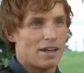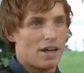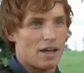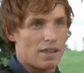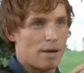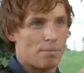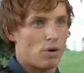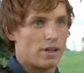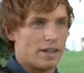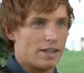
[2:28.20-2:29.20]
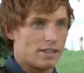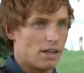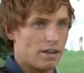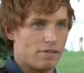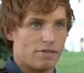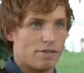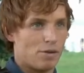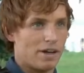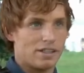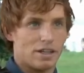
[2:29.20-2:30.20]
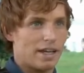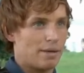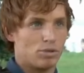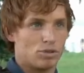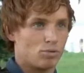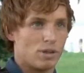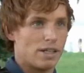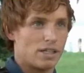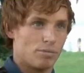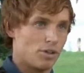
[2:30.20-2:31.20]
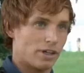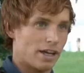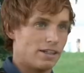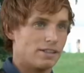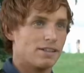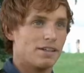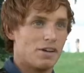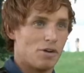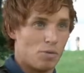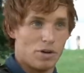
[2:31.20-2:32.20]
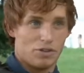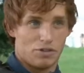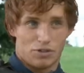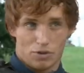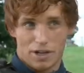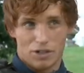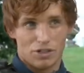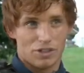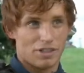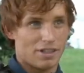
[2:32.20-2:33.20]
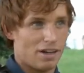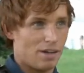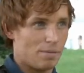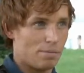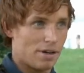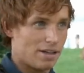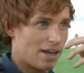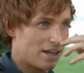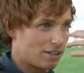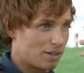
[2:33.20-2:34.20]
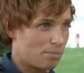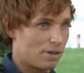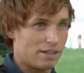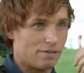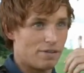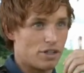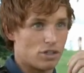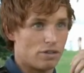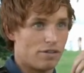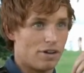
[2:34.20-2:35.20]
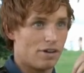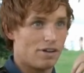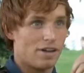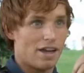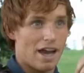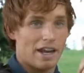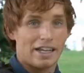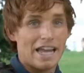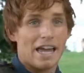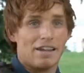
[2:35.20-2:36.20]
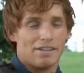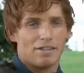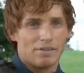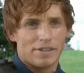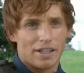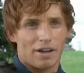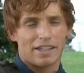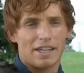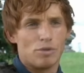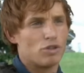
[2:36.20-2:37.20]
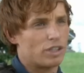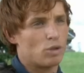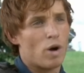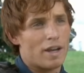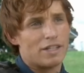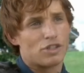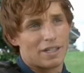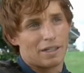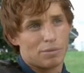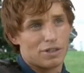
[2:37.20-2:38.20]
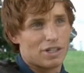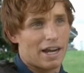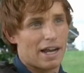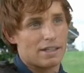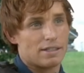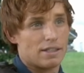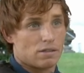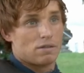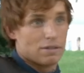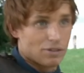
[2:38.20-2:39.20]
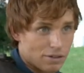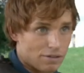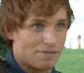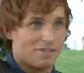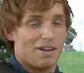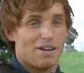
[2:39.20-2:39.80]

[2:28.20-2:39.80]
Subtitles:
at that point in his life where he's unable to really communicate with strangers, but he has a complete vision of her. And again, I mean, I keep using the word instinct, but Jack has this sort of